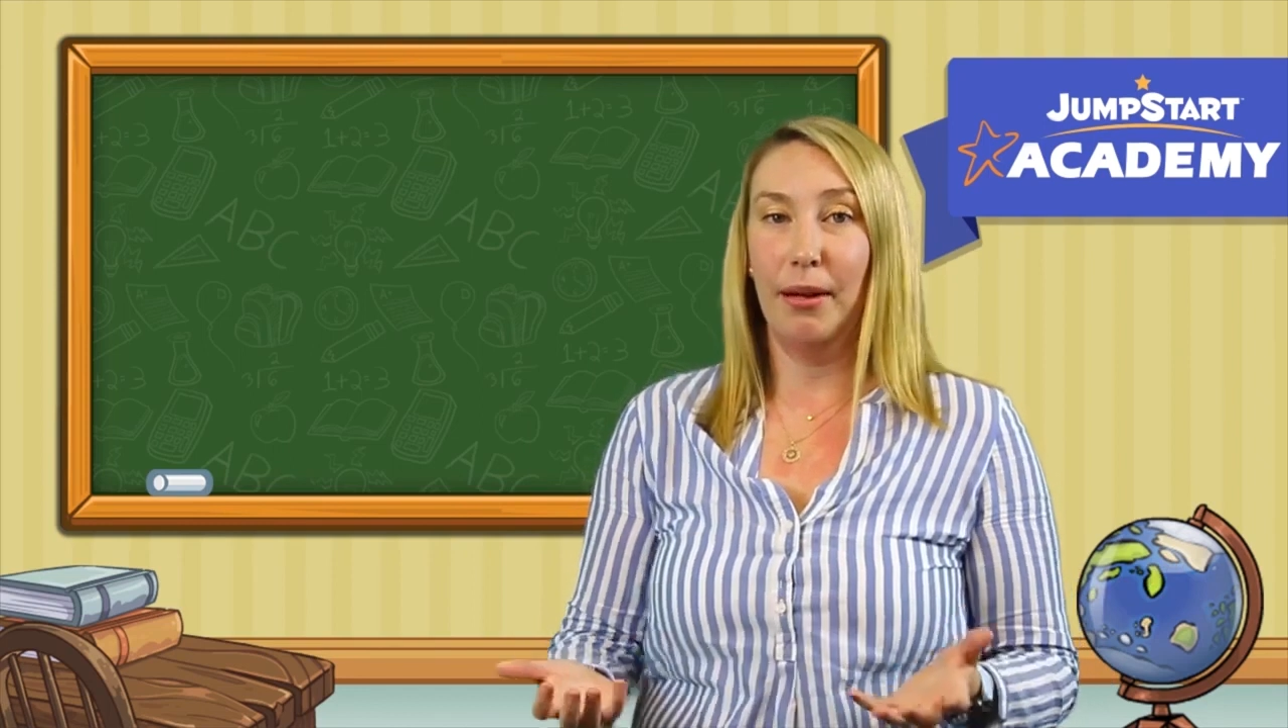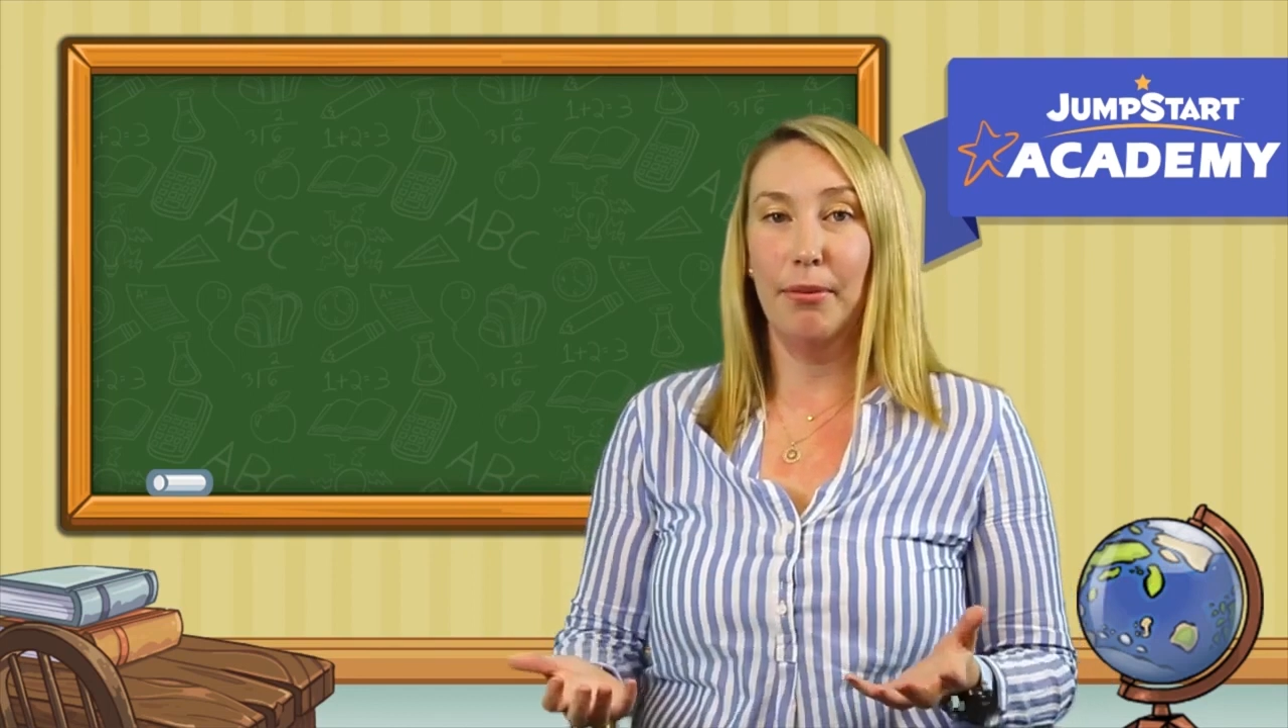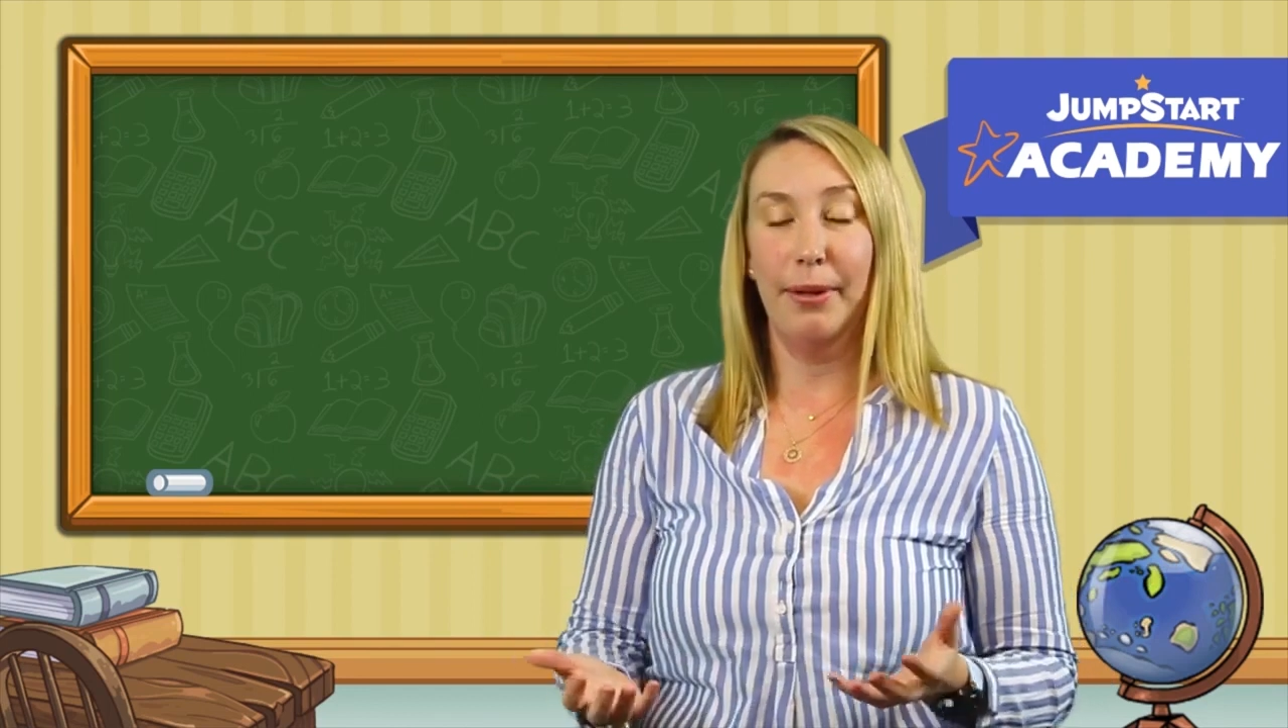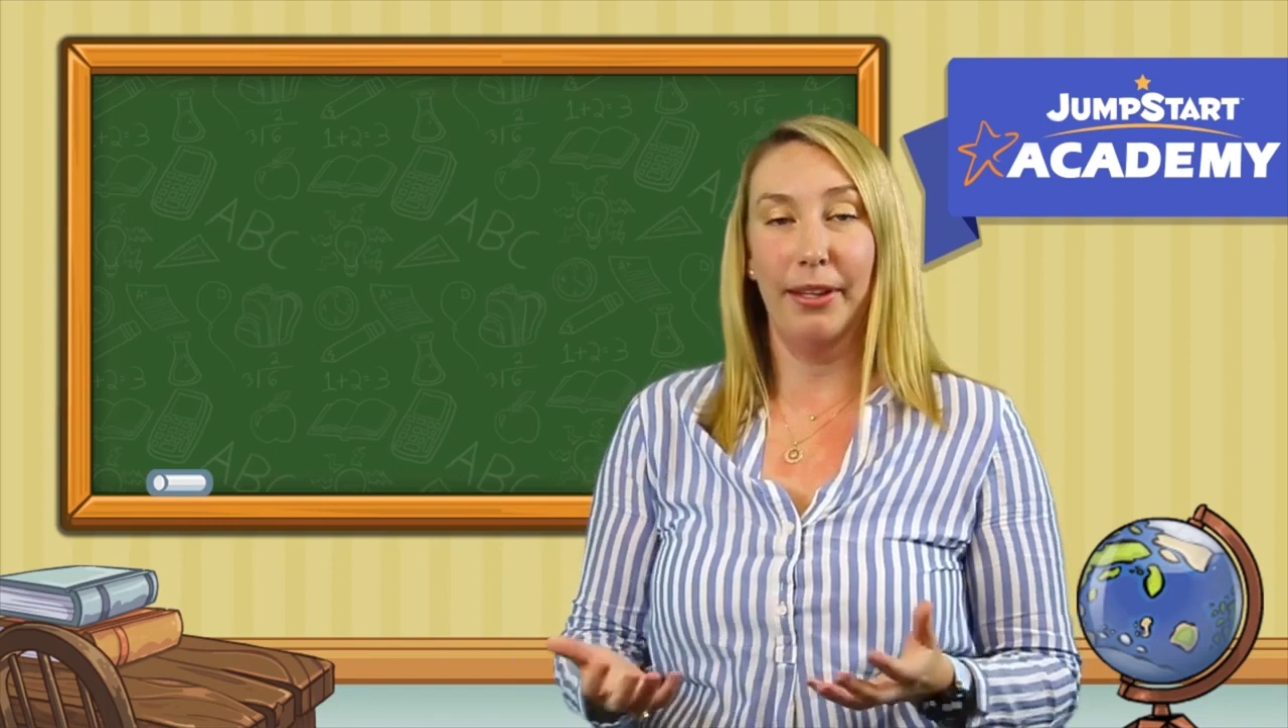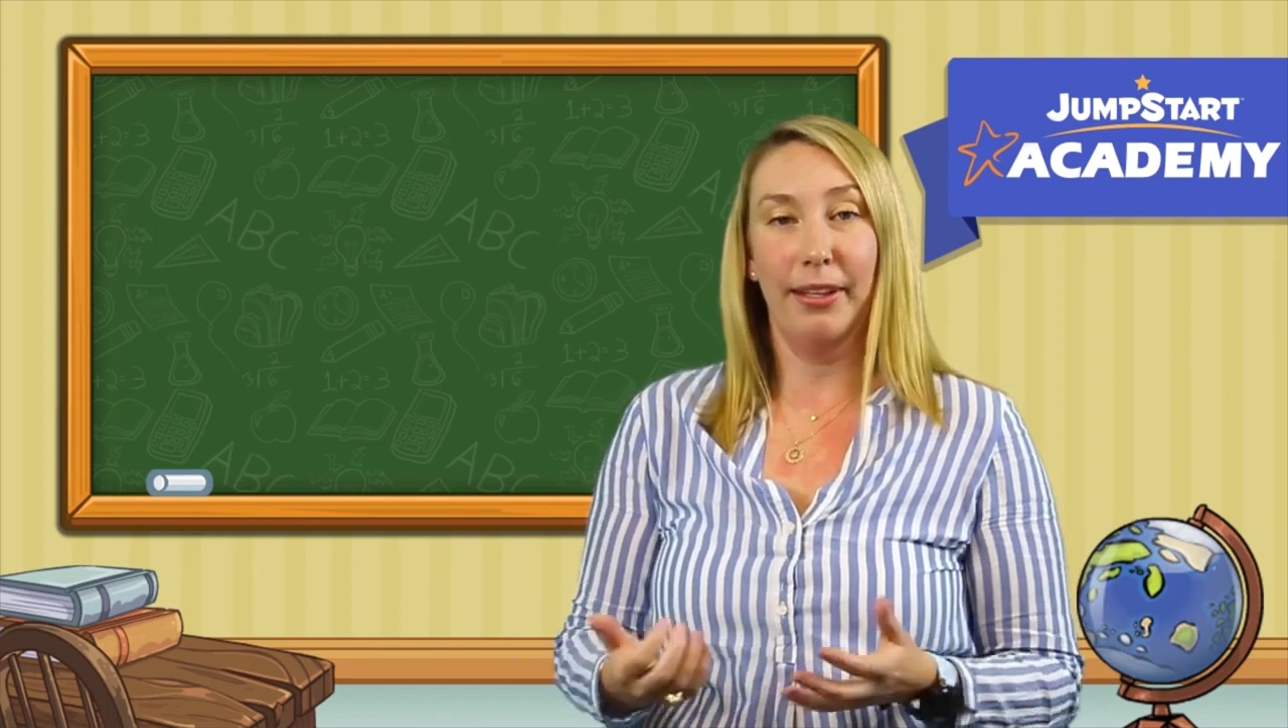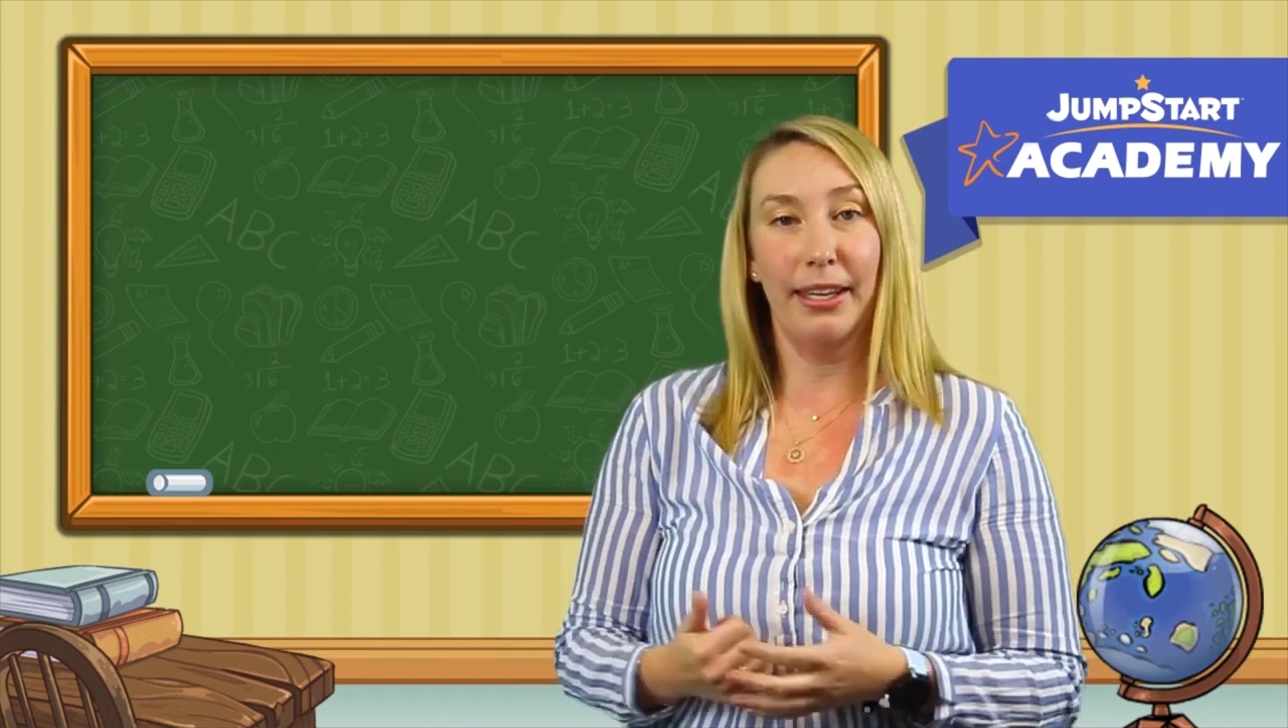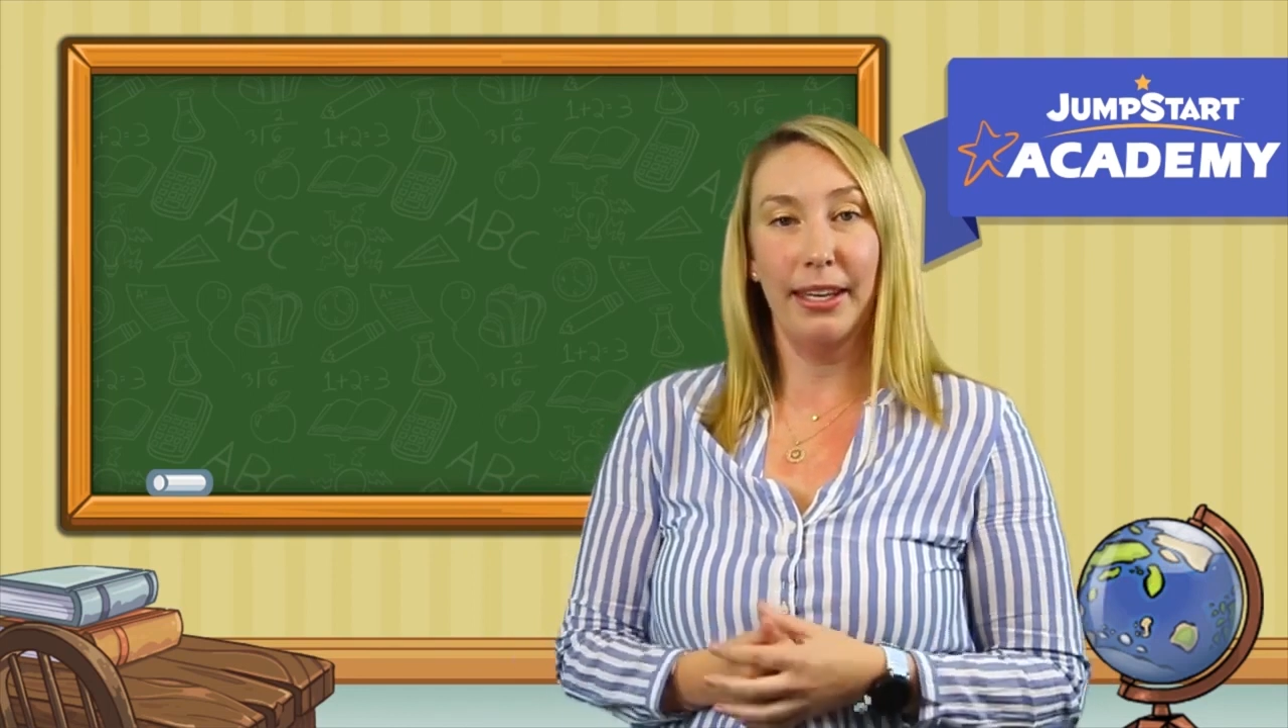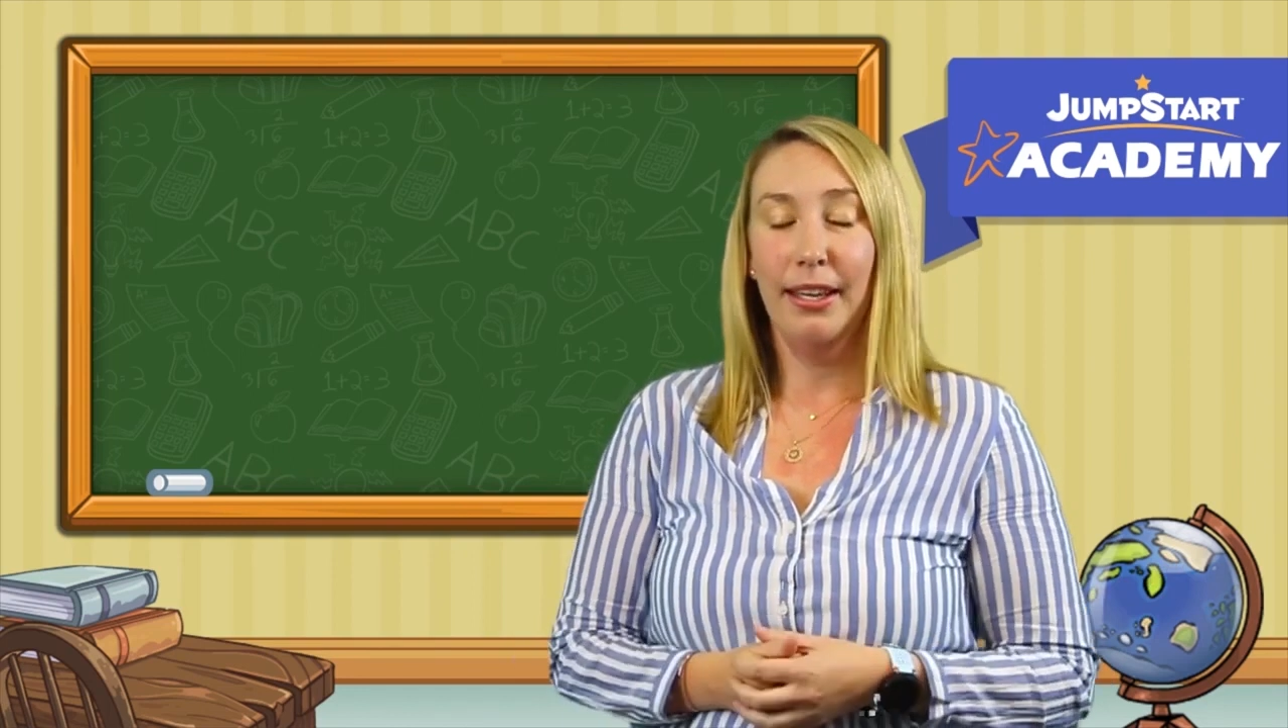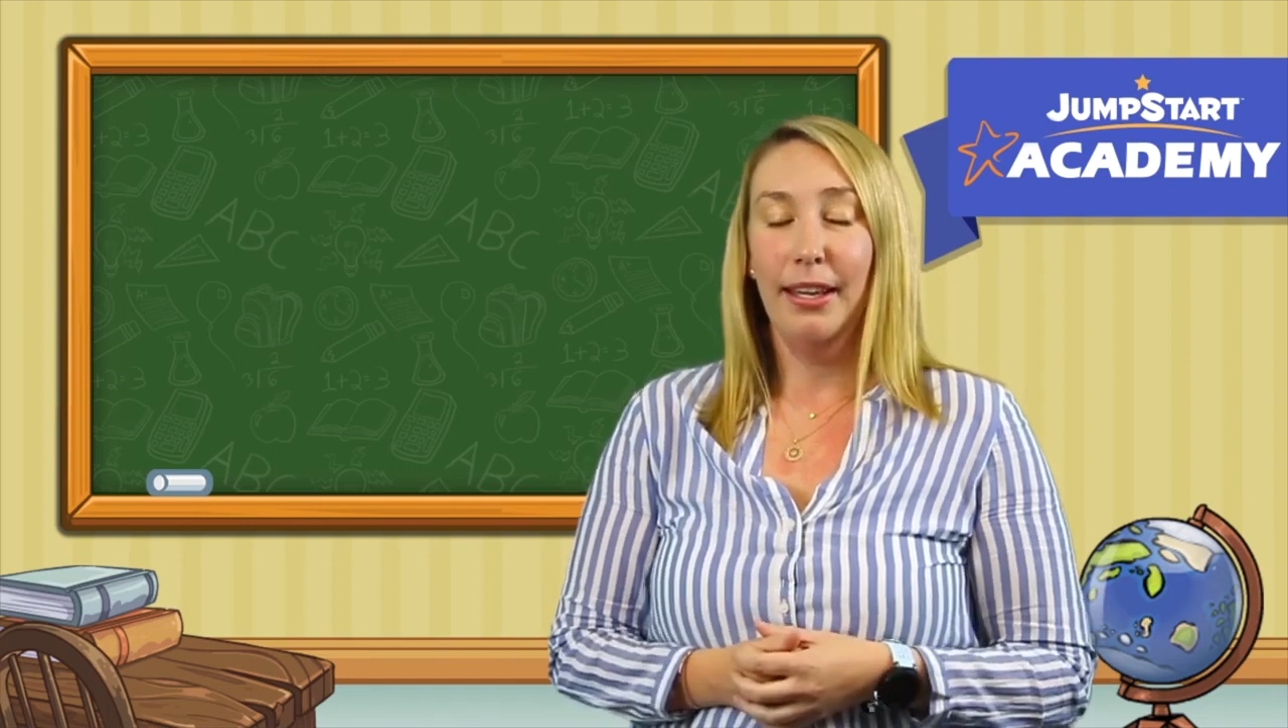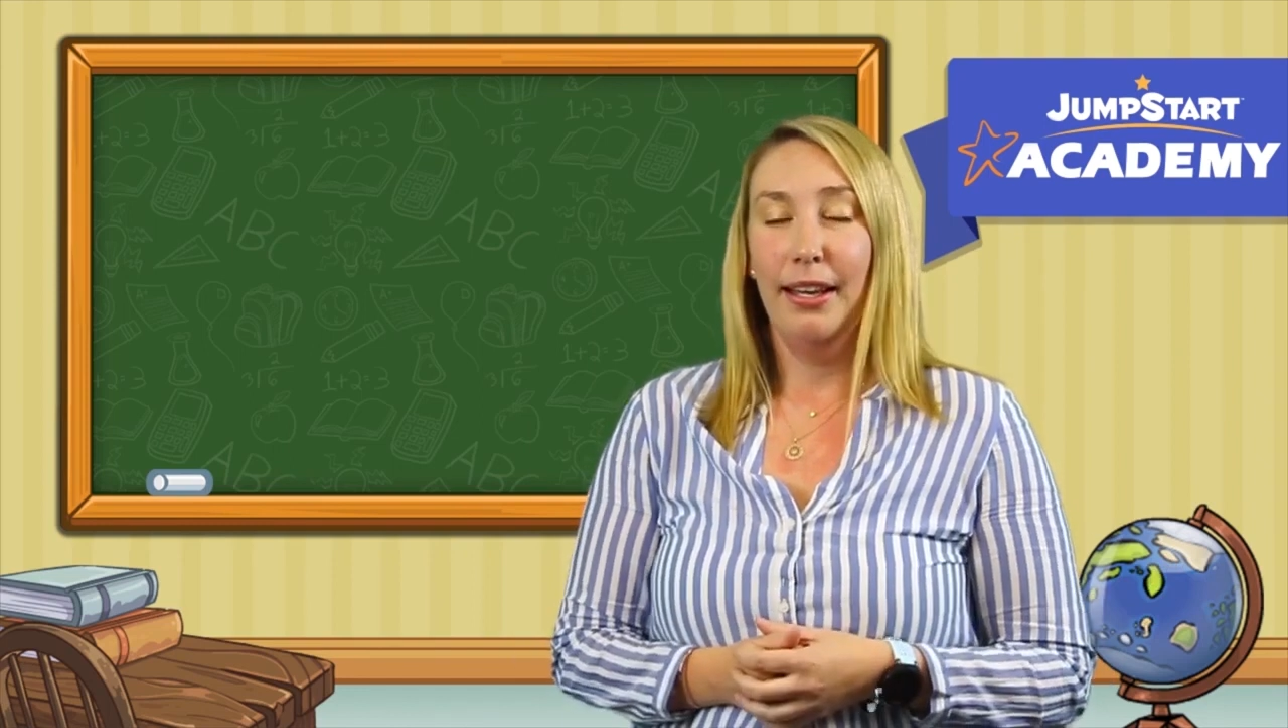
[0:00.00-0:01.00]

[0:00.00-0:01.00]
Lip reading: probability.